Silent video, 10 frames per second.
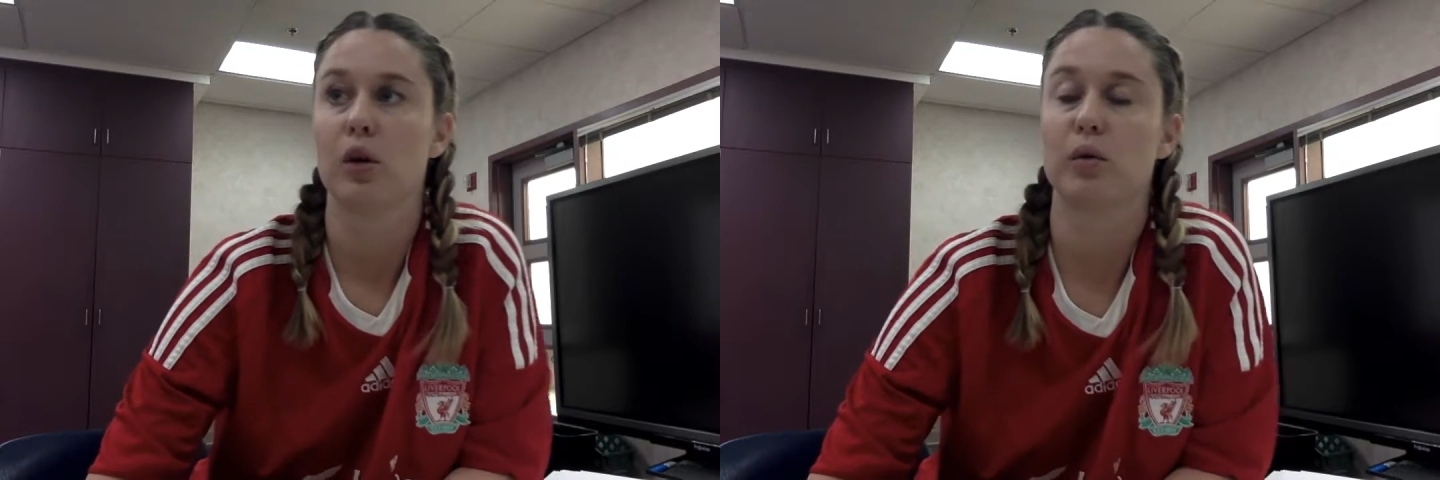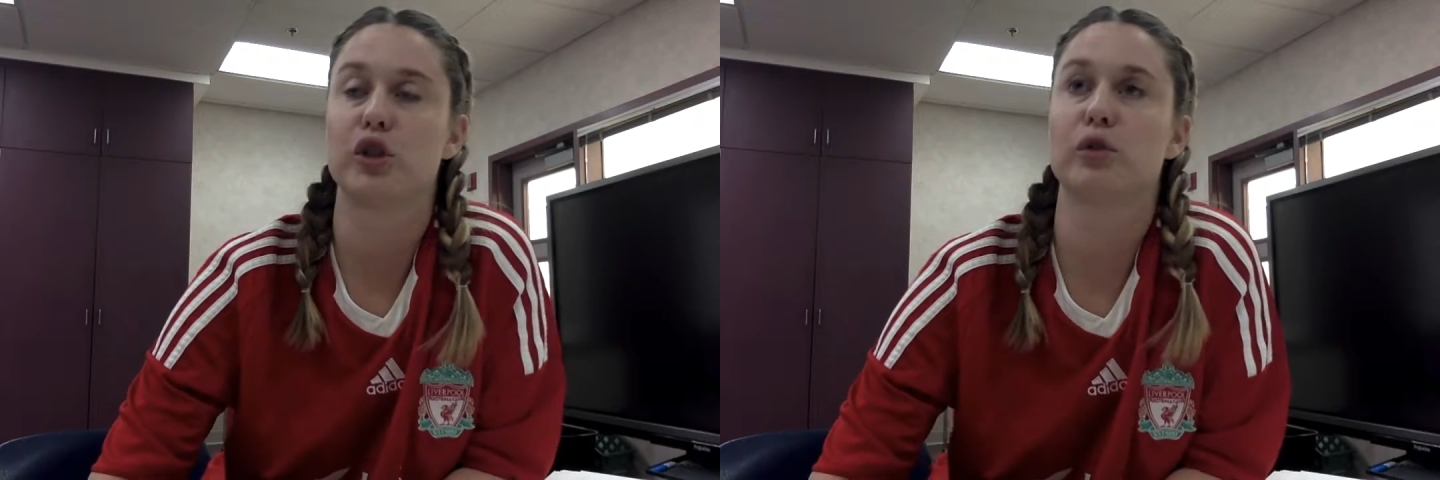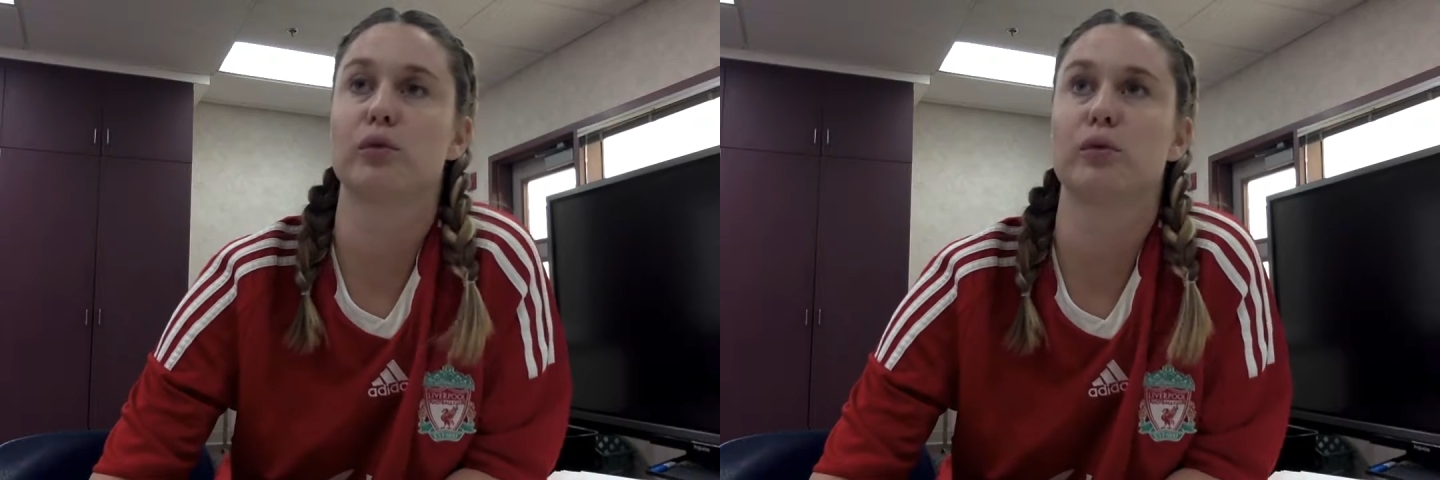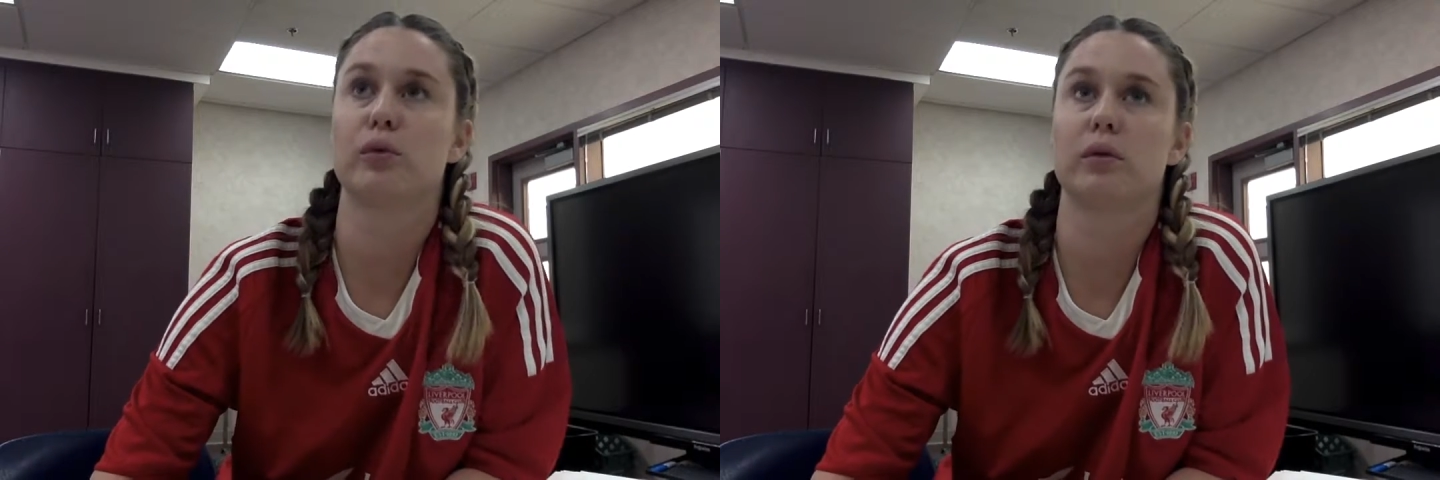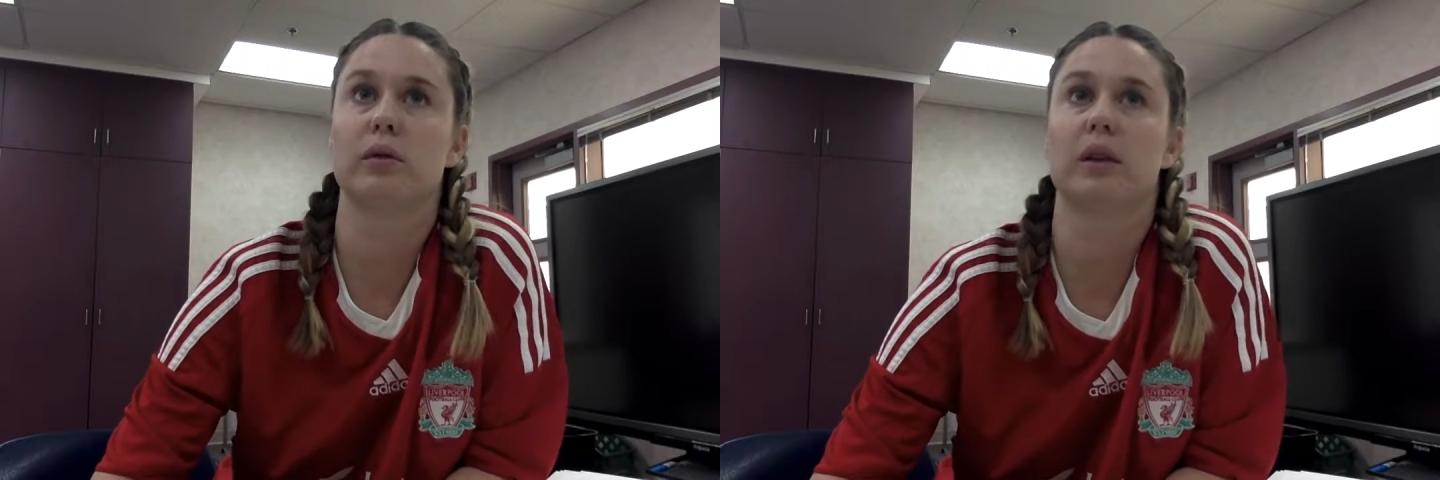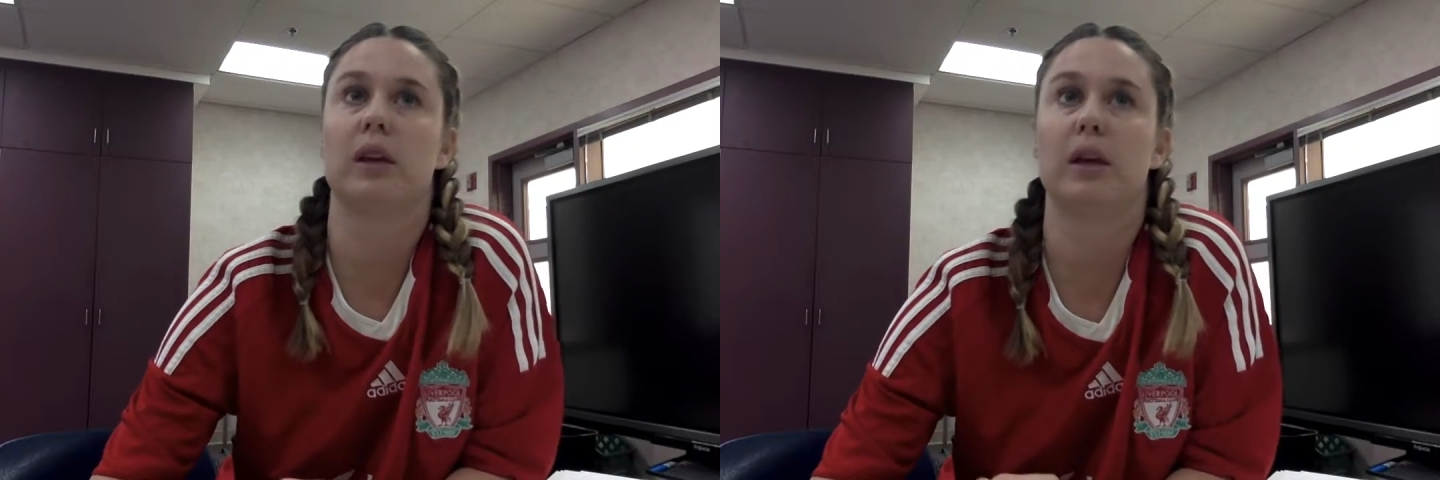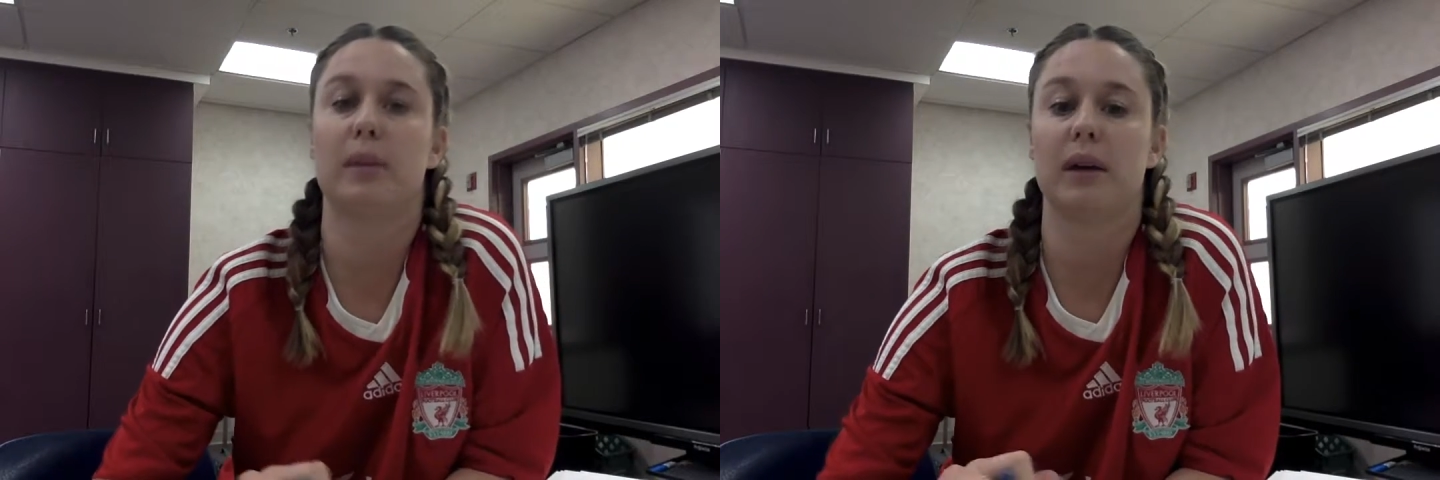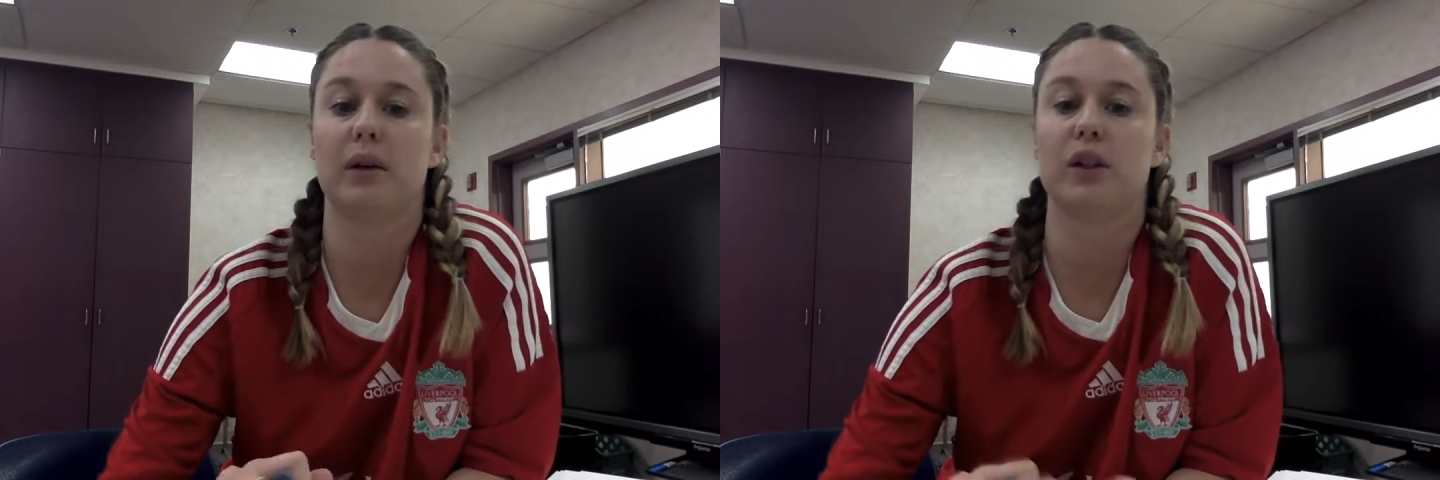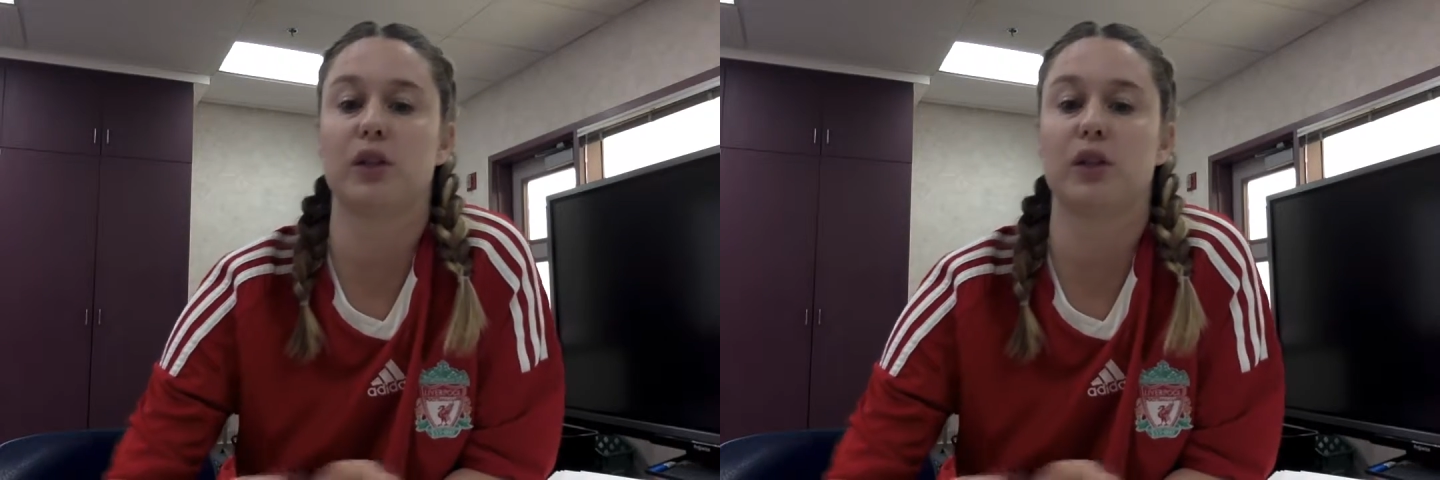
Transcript: Would you keep it